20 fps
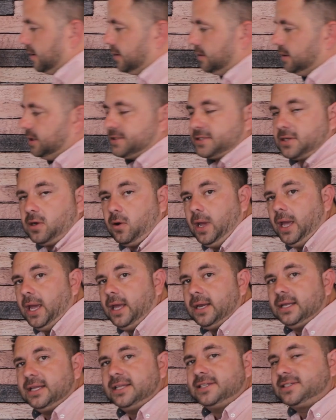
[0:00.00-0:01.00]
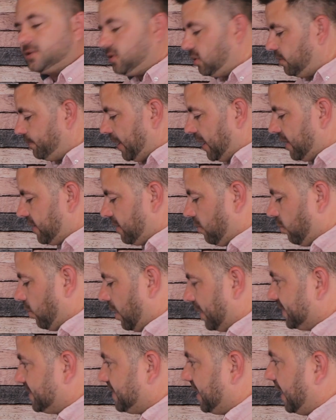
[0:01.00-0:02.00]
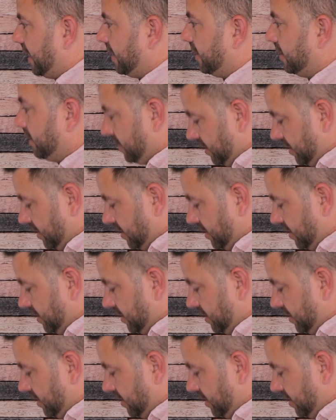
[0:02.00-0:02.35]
Let's go ahead and let's do it by the 110.